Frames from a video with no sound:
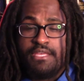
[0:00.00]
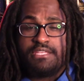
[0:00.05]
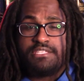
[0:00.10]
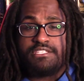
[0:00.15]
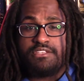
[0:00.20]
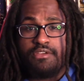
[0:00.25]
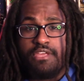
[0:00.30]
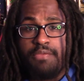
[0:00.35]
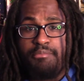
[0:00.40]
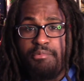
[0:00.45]

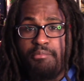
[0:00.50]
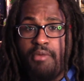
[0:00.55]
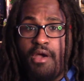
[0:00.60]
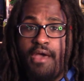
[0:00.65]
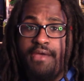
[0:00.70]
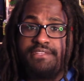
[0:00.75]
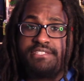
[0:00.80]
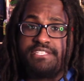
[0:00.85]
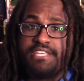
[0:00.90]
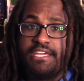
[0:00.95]
So keep in
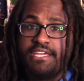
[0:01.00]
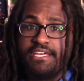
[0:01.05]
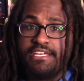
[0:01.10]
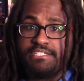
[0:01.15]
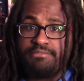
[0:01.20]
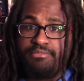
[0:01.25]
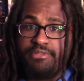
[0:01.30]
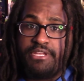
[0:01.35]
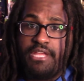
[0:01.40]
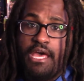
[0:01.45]
mind, Sega
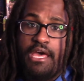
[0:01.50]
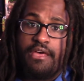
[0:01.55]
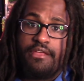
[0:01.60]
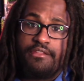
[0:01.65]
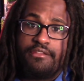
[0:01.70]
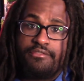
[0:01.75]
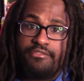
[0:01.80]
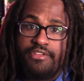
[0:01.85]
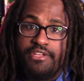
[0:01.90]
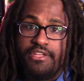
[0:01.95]
has been out of
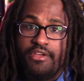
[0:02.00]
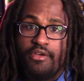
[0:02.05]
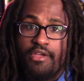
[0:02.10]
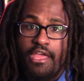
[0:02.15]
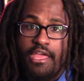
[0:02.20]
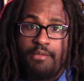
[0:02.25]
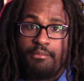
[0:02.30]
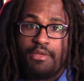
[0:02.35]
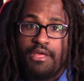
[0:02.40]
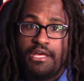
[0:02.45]
the video
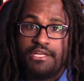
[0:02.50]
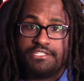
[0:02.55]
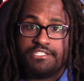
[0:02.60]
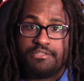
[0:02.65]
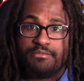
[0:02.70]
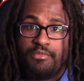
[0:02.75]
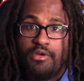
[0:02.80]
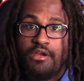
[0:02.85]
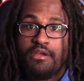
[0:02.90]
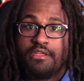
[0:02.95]
game
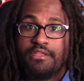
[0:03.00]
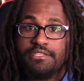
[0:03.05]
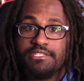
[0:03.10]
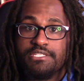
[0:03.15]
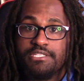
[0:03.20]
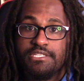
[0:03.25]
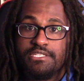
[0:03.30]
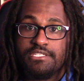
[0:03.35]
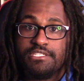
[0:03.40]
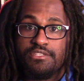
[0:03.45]
console market
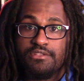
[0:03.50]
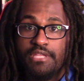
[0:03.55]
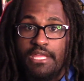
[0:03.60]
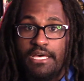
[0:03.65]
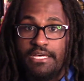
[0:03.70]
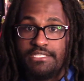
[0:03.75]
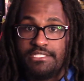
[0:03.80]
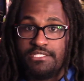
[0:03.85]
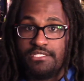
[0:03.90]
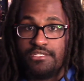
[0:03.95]
since
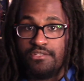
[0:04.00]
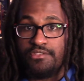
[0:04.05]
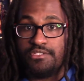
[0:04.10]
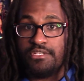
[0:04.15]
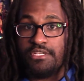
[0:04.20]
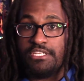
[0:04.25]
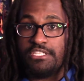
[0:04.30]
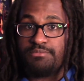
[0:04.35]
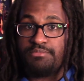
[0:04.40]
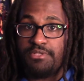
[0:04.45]
2002,
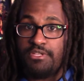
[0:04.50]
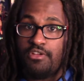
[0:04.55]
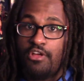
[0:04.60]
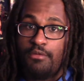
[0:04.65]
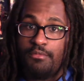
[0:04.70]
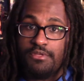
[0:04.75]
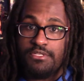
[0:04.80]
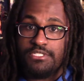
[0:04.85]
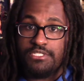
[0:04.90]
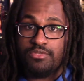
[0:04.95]
so it's been
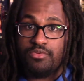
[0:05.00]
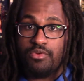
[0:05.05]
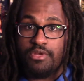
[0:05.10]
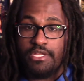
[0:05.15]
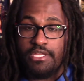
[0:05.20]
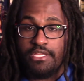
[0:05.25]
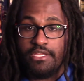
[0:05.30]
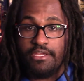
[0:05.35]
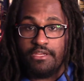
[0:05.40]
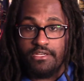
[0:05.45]
almost
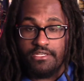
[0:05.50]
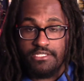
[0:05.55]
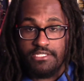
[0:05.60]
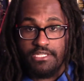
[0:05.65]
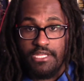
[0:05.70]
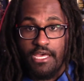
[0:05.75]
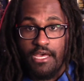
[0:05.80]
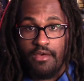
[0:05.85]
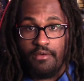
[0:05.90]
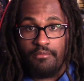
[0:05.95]
20 years
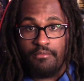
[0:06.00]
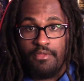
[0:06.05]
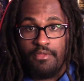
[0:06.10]
now.